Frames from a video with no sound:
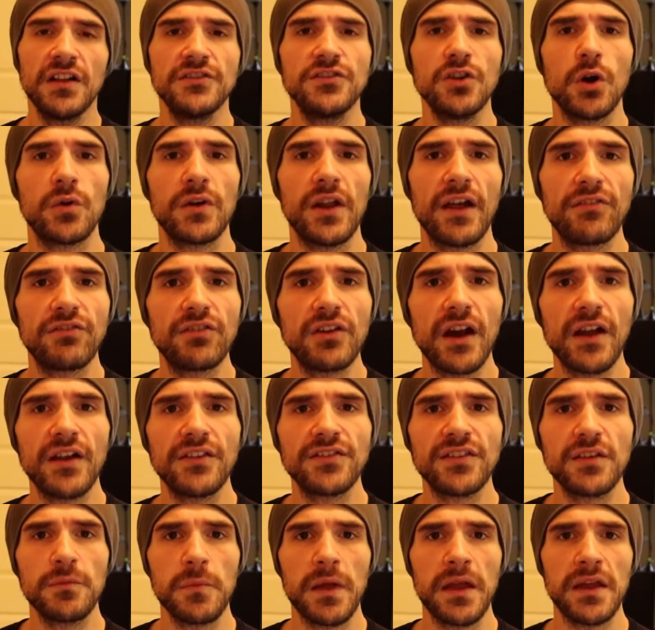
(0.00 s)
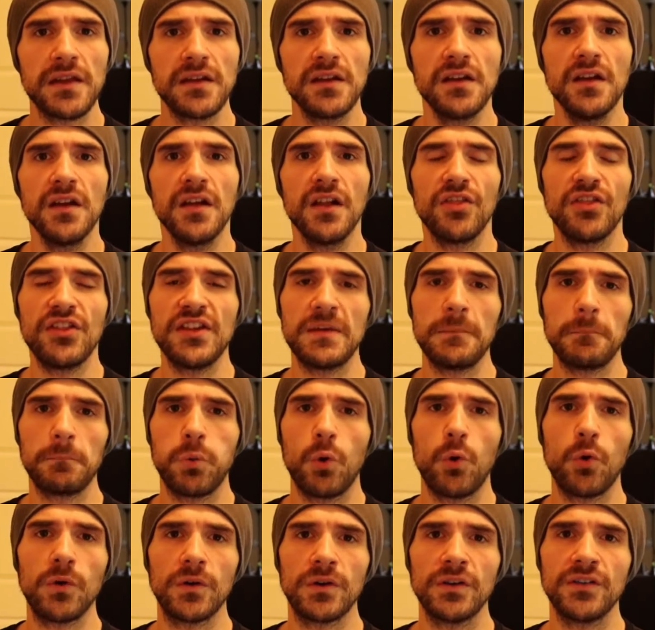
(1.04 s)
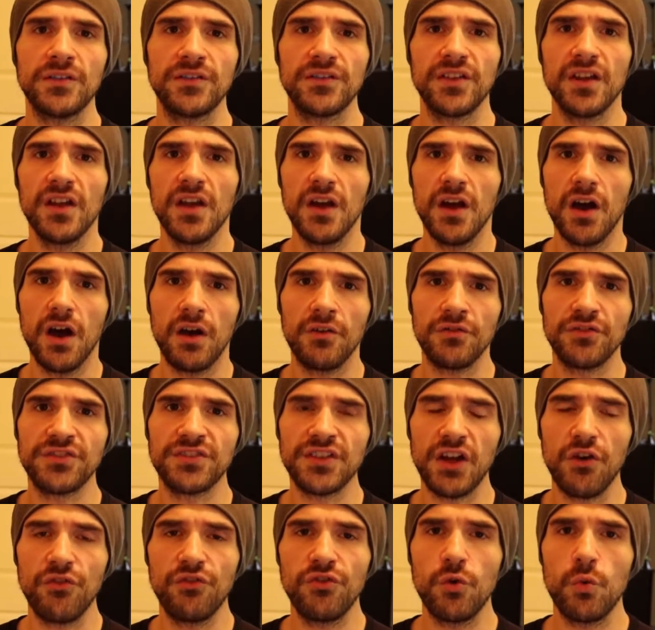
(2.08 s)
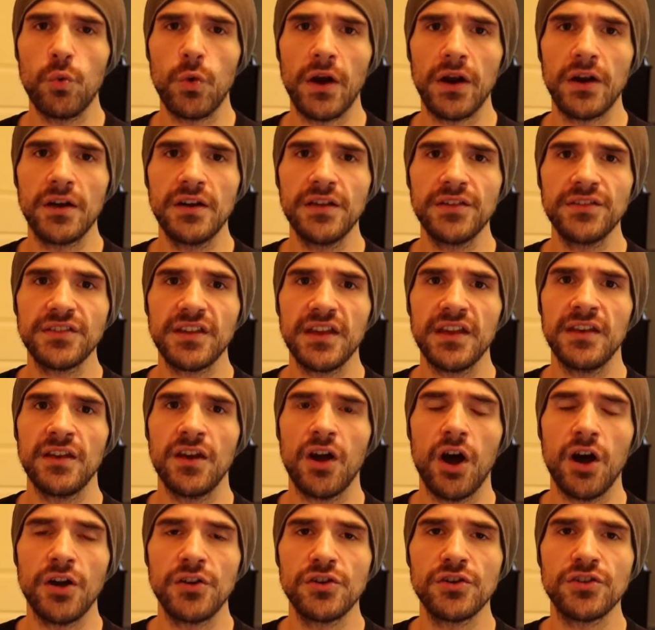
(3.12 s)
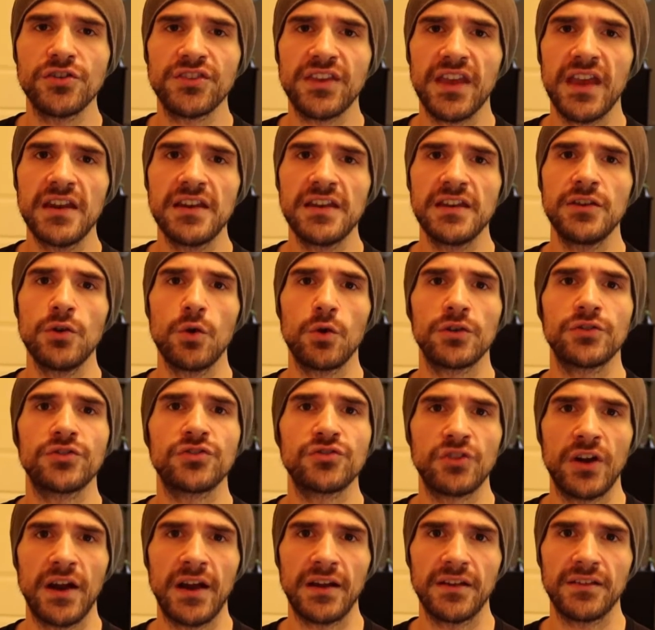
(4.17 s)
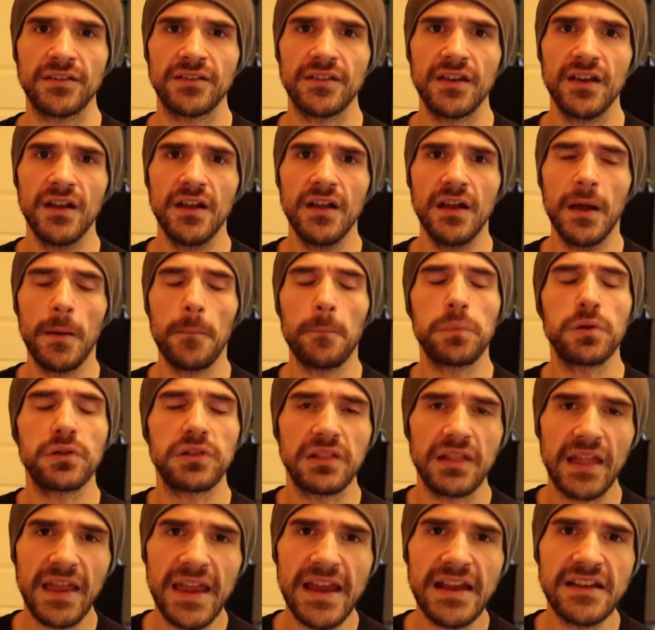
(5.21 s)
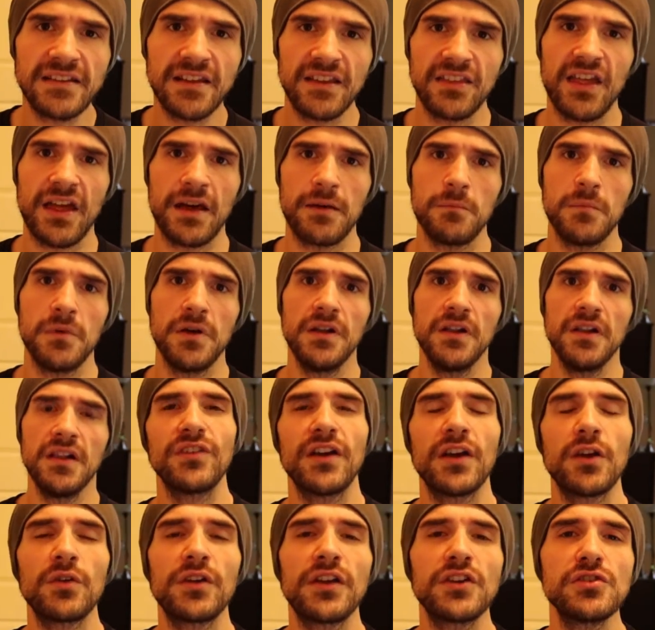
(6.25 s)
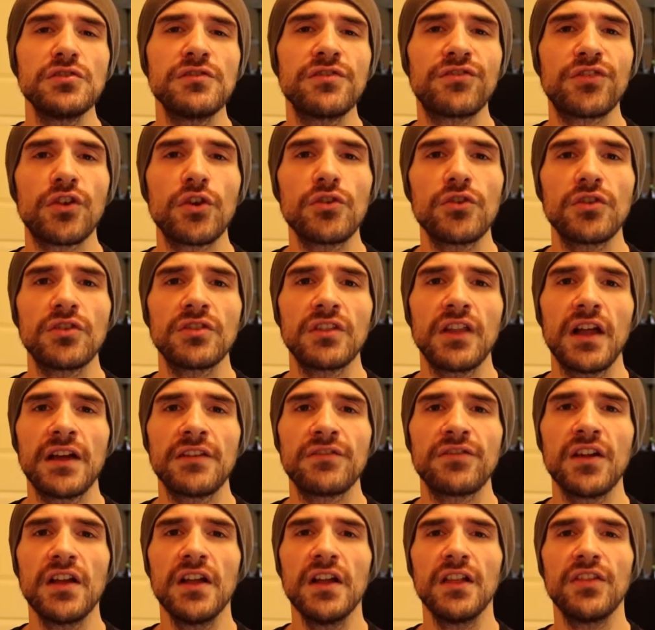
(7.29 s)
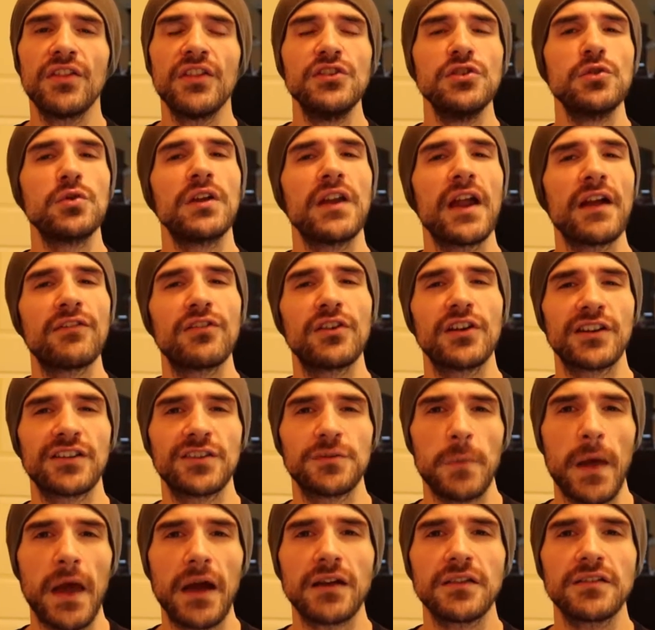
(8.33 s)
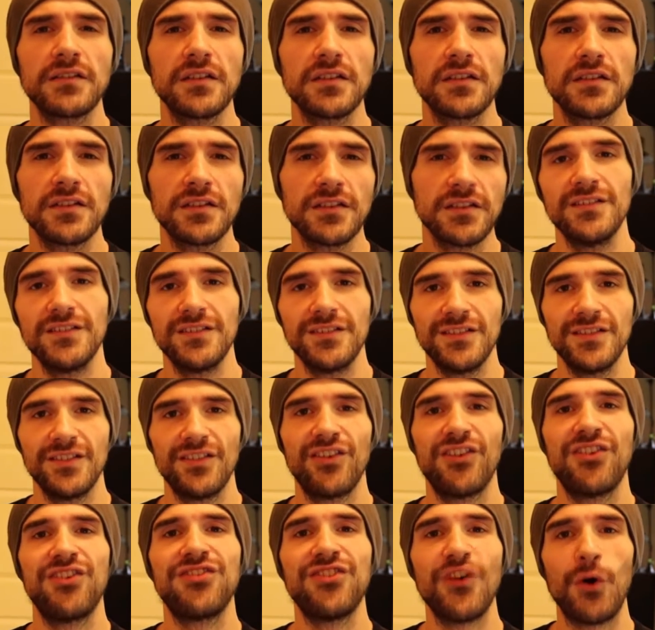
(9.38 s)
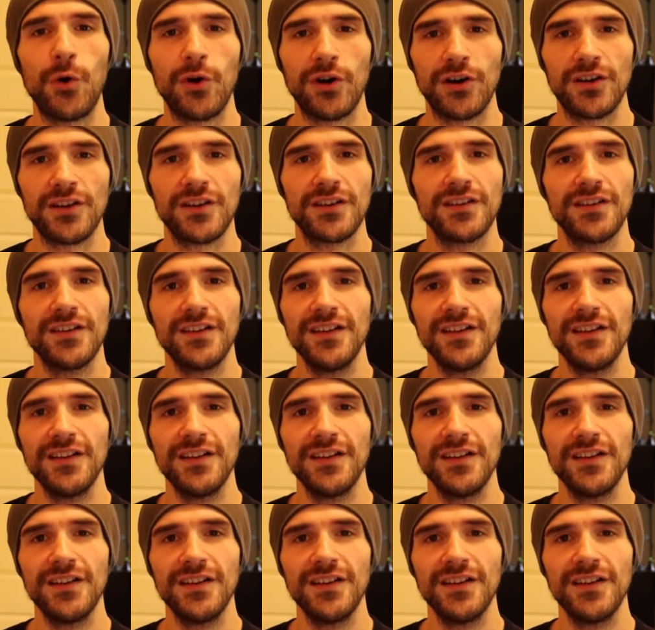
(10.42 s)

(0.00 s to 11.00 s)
Don't ever estimate the importance of self-awareness and understanding your strengths. Play to them. It'll get you further in life than you could ever expect. 4,